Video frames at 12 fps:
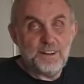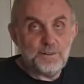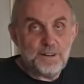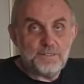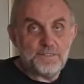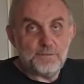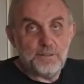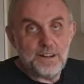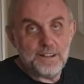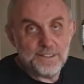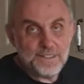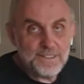
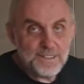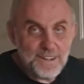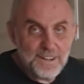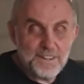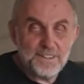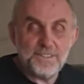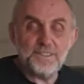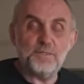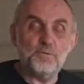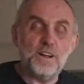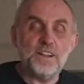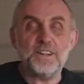everyone, and
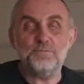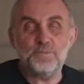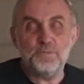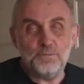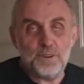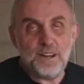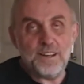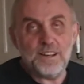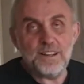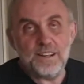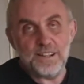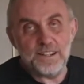welcome to my
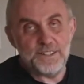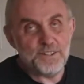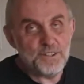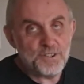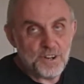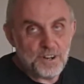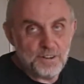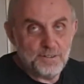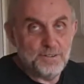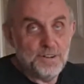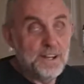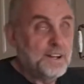culinary
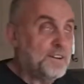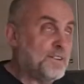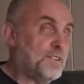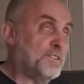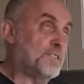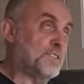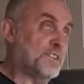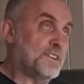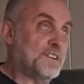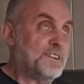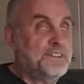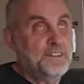show,
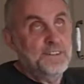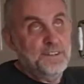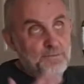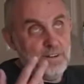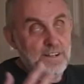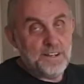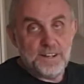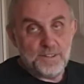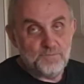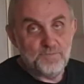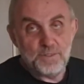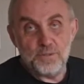or a
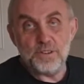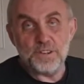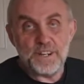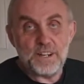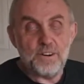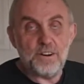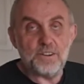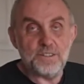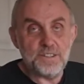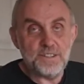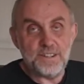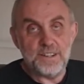cookery
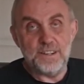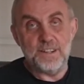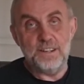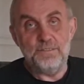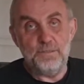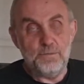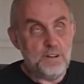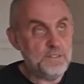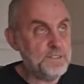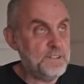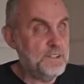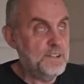course, if you
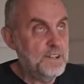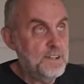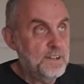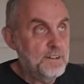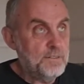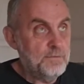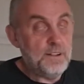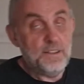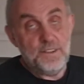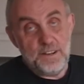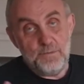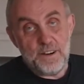want. Well,
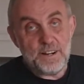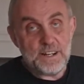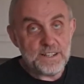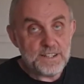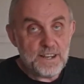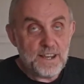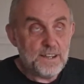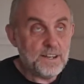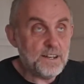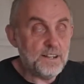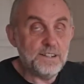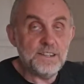the Americans say
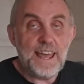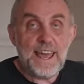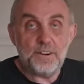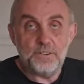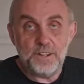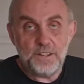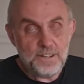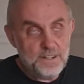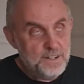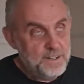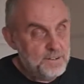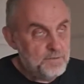culinary,
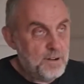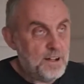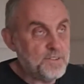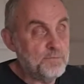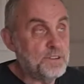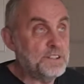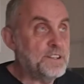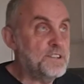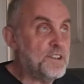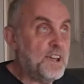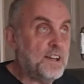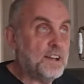while the British
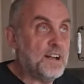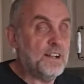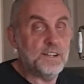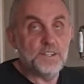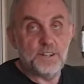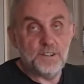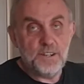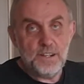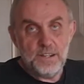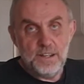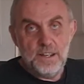say culinary,